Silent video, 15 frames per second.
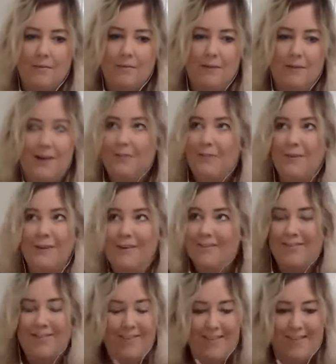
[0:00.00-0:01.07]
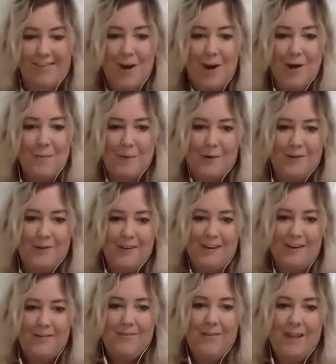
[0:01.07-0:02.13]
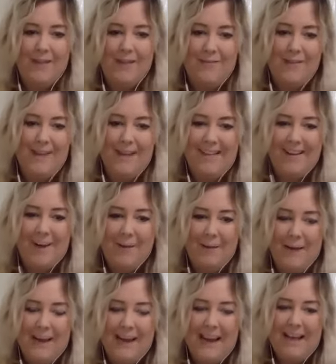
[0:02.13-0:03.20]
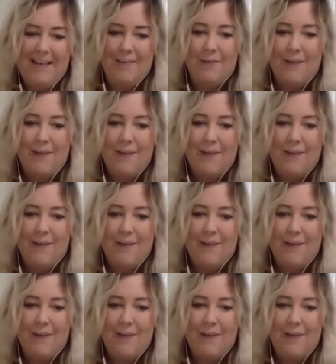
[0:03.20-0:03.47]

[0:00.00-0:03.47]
kind of just snowballed in the recent couple of years,